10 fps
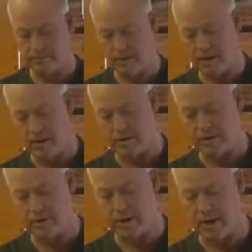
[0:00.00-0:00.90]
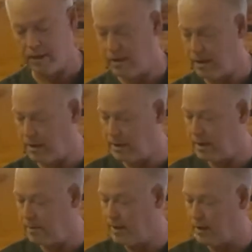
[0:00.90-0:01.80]
guess I should have held it a
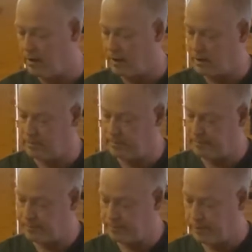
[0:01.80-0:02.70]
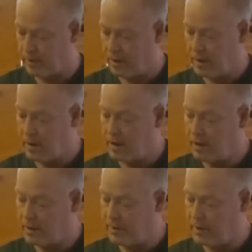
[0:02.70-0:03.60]
little bit longer.
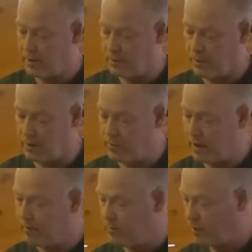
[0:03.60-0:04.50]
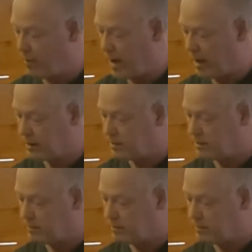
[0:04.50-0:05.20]
Not the end of the world, we have more wax.